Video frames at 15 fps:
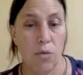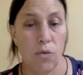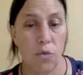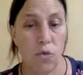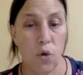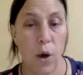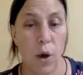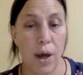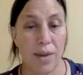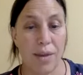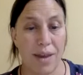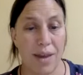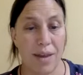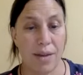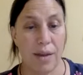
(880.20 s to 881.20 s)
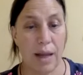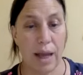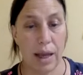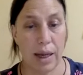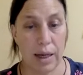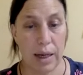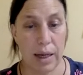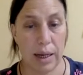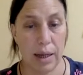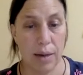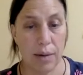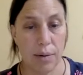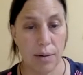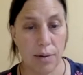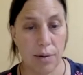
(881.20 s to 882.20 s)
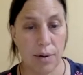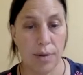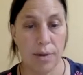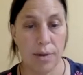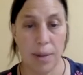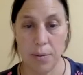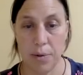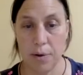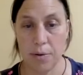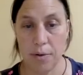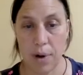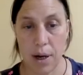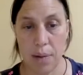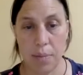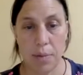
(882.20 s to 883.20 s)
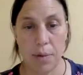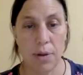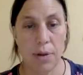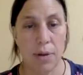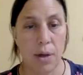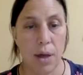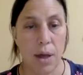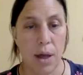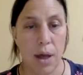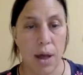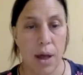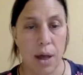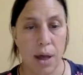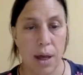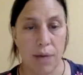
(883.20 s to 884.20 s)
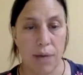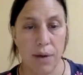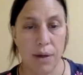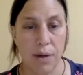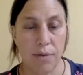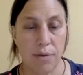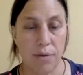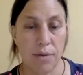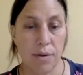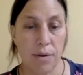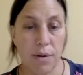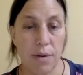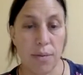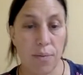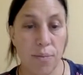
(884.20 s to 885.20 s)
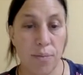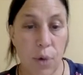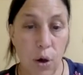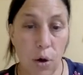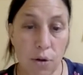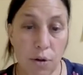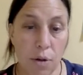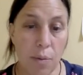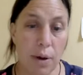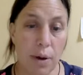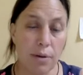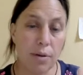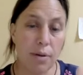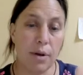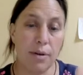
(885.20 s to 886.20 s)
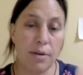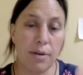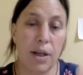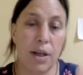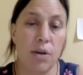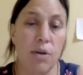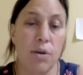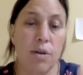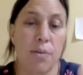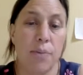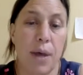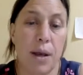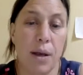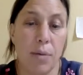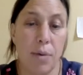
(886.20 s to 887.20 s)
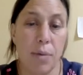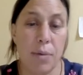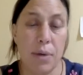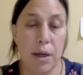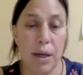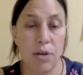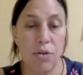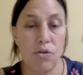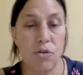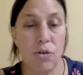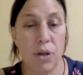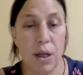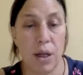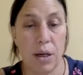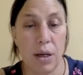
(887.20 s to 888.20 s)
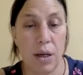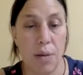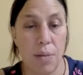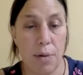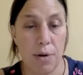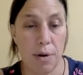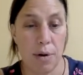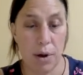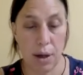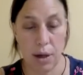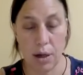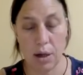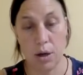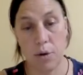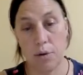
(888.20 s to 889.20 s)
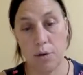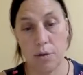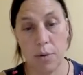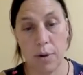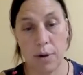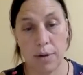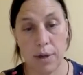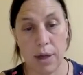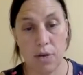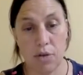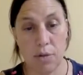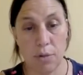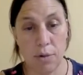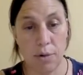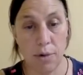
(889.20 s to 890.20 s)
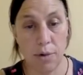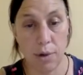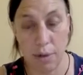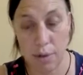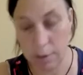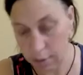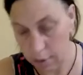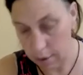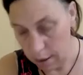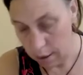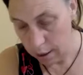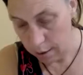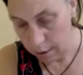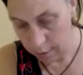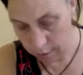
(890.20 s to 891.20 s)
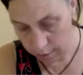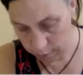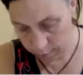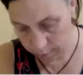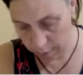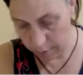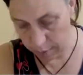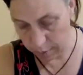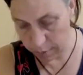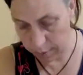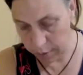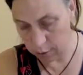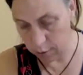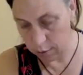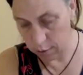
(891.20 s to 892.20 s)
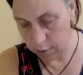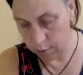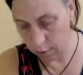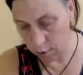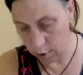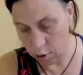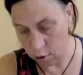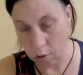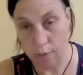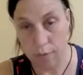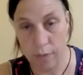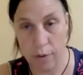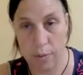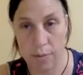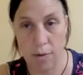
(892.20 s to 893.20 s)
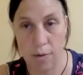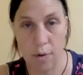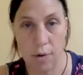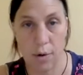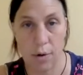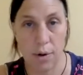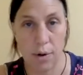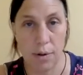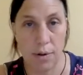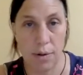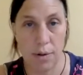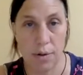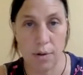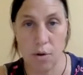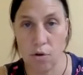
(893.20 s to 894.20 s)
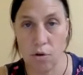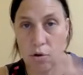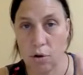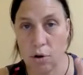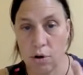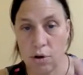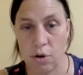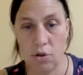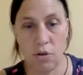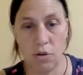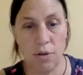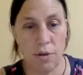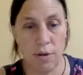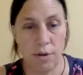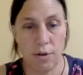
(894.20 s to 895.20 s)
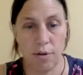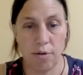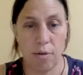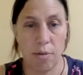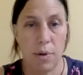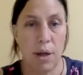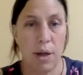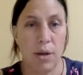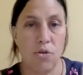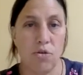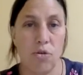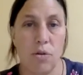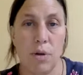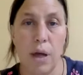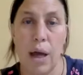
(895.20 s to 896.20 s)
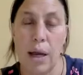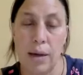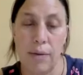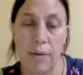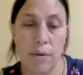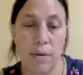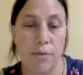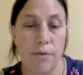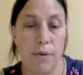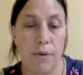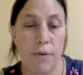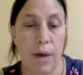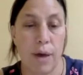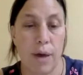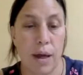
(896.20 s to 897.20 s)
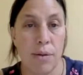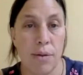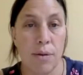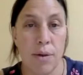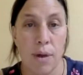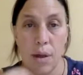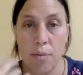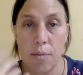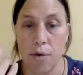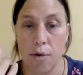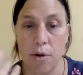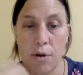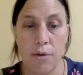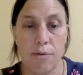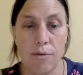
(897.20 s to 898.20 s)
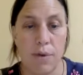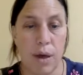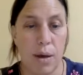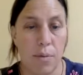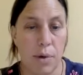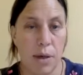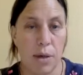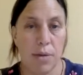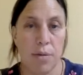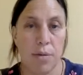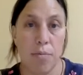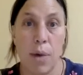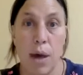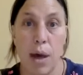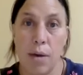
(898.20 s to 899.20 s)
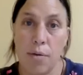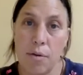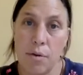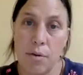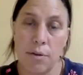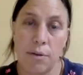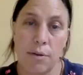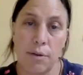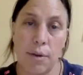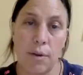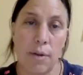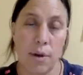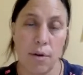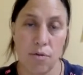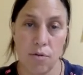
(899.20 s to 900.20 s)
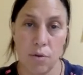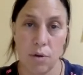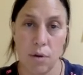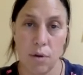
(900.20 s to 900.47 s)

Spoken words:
twice as likely, except in rape. Ethnic differences, most amongst the Latino Hispanic population in America and lowest amongst Asian Americans. This is probably because of broader social conditions and discrimination, high levels of violence, broken families, migrants, etc.